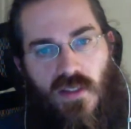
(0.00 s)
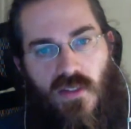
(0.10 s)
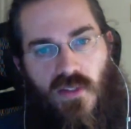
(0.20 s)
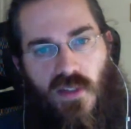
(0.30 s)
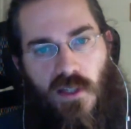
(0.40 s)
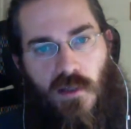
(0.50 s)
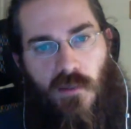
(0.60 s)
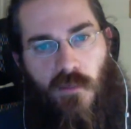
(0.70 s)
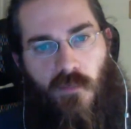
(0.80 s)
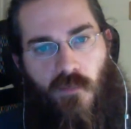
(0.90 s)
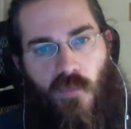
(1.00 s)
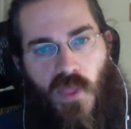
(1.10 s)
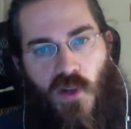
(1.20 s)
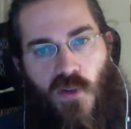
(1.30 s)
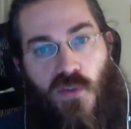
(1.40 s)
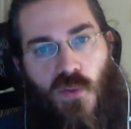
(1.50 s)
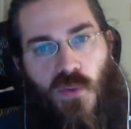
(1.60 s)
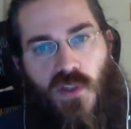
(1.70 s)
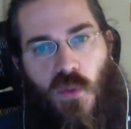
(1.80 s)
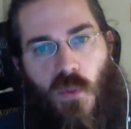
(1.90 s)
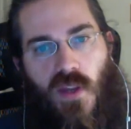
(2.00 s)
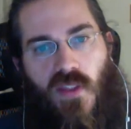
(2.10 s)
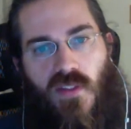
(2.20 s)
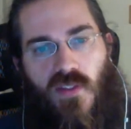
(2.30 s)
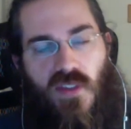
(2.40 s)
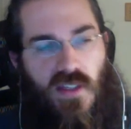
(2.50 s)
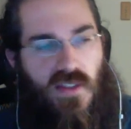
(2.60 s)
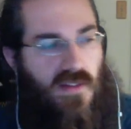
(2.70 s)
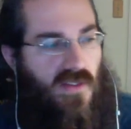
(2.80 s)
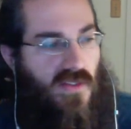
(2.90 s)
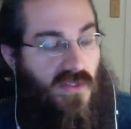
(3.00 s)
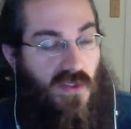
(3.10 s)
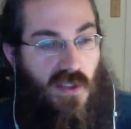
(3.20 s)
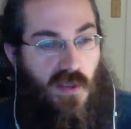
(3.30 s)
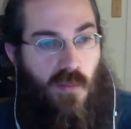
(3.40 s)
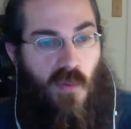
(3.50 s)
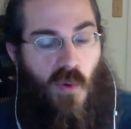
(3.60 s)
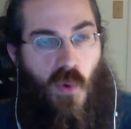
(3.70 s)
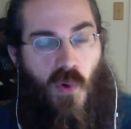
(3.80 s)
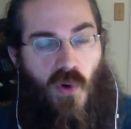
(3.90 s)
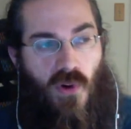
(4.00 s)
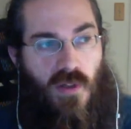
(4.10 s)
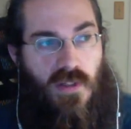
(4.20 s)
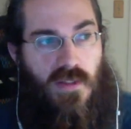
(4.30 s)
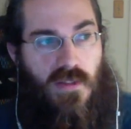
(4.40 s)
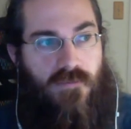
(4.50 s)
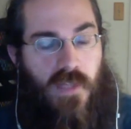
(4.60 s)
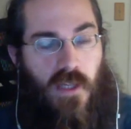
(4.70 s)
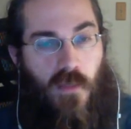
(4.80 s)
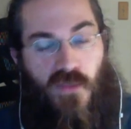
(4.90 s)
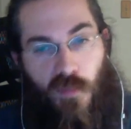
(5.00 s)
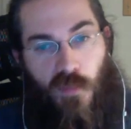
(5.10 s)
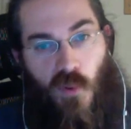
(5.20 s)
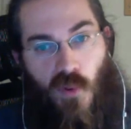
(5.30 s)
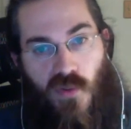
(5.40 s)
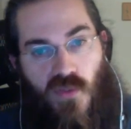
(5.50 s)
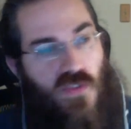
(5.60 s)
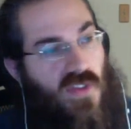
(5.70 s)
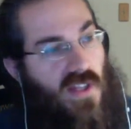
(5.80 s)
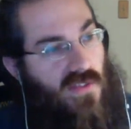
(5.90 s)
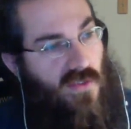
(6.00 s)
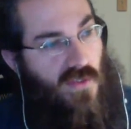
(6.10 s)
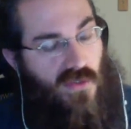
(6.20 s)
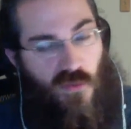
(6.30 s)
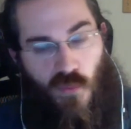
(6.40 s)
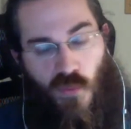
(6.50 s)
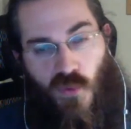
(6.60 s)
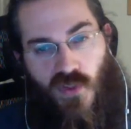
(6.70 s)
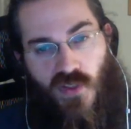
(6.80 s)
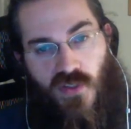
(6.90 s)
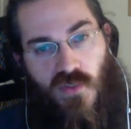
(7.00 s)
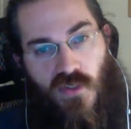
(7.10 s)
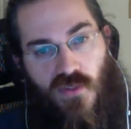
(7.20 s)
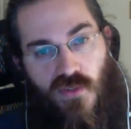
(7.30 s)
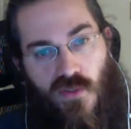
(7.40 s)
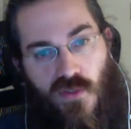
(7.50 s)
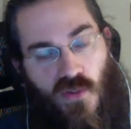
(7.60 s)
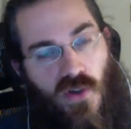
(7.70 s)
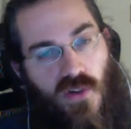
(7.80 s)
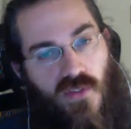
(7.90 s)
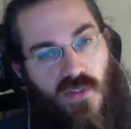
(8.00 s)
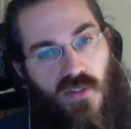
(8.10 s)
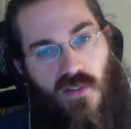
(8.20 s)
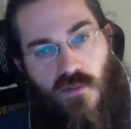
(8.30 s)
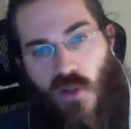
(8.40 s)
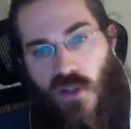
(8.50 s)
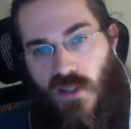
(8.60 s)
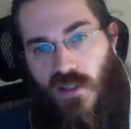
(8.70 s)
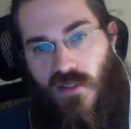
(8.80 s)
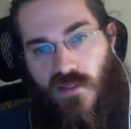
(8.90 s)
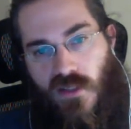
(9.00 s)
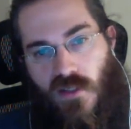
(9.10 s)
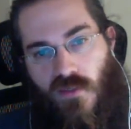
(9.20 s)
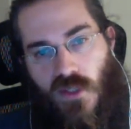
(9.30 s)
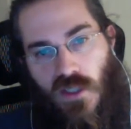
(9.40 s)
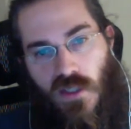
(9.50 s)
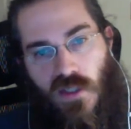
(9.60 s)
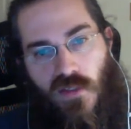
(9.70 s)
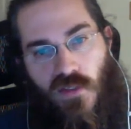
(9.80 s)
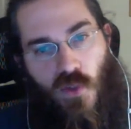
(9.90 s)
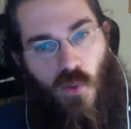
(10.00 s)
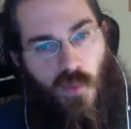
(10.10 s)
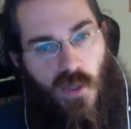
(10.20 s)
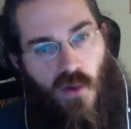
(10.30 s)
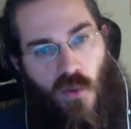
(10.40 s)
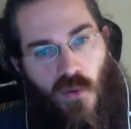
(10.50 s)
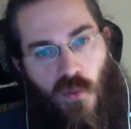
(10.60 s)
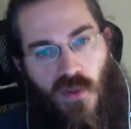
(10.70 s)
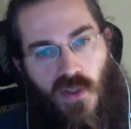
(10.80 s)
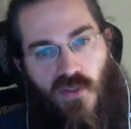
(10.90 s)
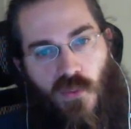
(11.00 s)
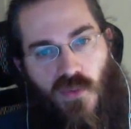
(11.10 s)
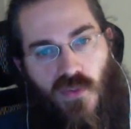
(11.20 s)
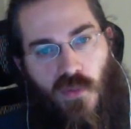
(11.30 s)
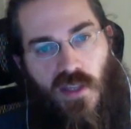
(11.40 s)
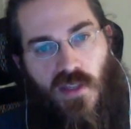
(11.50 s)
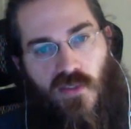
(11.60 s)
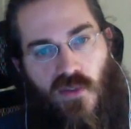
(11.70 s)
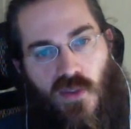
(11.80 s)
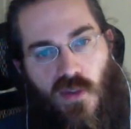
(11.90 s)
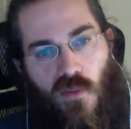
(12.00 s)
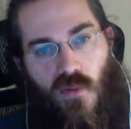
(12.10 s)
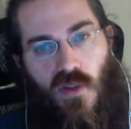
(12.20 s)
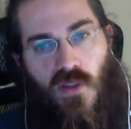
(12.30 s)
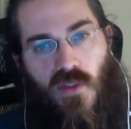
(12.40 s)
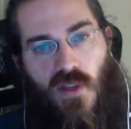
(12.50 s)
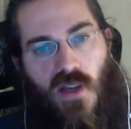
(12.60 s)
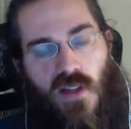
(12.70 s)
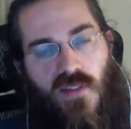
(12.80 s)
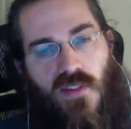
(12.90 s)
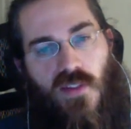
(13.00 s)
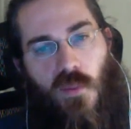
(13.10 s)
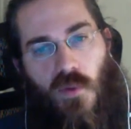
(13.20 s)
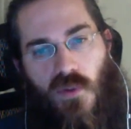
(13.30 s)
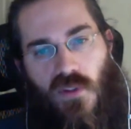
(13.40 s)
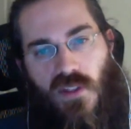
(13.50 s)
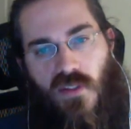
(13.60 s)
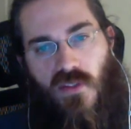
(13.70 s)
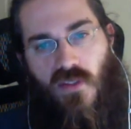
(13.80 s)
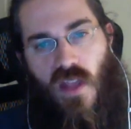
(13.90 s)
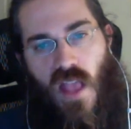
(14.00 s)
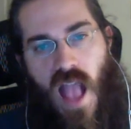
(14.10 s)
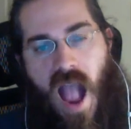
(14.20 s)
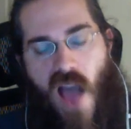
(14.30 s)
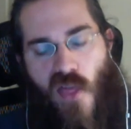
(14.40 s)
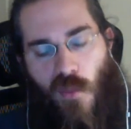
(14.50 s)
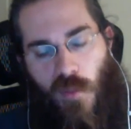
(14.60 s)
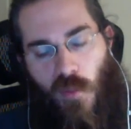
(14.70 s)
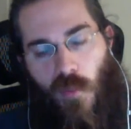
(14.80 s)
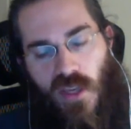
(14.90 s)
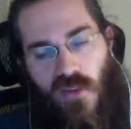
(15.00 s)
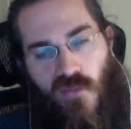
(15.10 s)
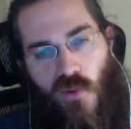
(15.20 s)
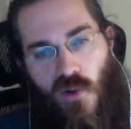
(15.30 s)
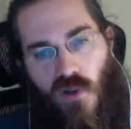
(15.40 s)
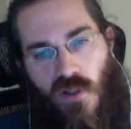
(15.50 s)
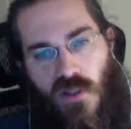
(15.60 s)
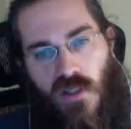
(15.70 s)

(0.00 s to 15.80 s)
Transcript: is they don't do it in a way that's like slim or simple. There's just lots of extra rules, lots of extra charts and all that kind of stuff. And so my goal with Open Legend was to make it so that the content that we release that people pay for